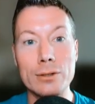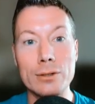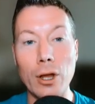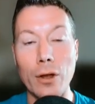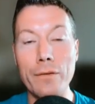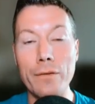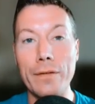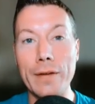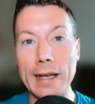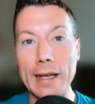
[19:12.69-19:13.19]

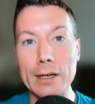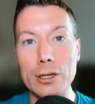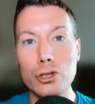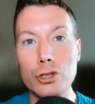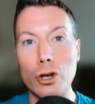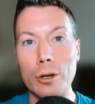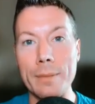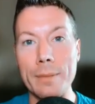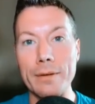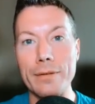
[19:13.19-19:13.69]
Don't forget to
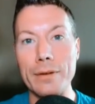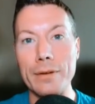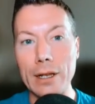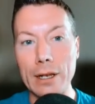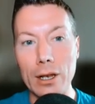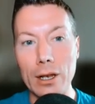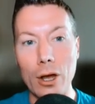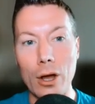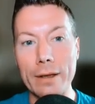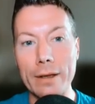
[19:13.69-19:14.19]
join me for the
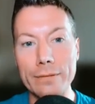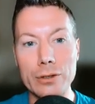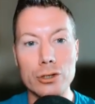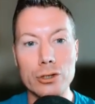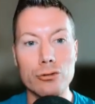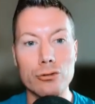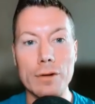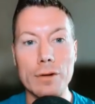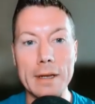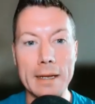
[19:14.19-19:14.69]
live
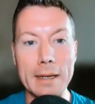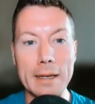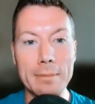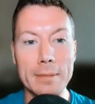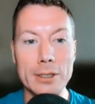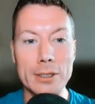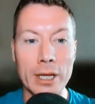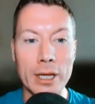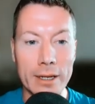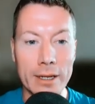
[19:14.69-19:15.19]

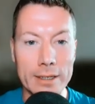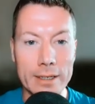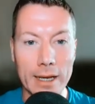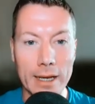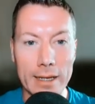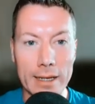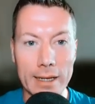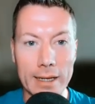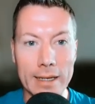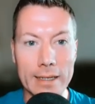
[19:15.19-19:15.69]
stream
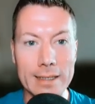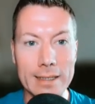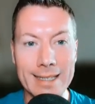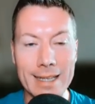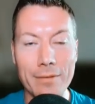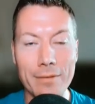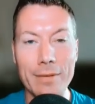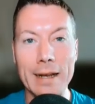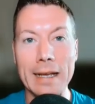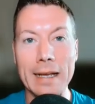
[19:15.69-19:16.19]
today,
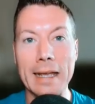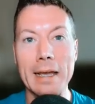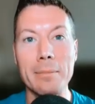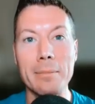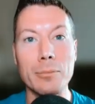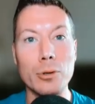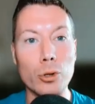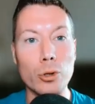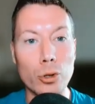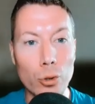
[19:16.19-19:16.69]
7
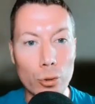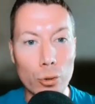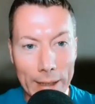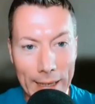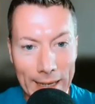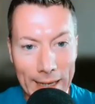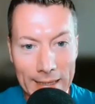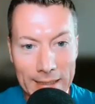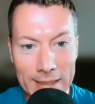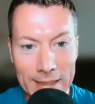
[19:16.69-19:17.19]
a.m. New York
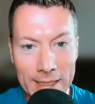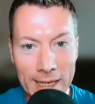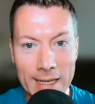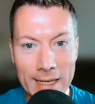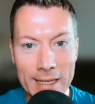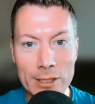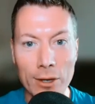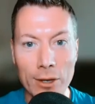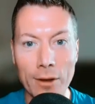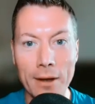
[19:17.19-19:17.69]

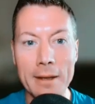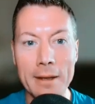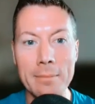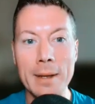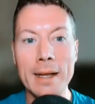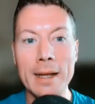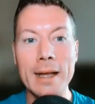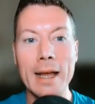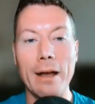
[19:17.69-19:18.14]
EST time.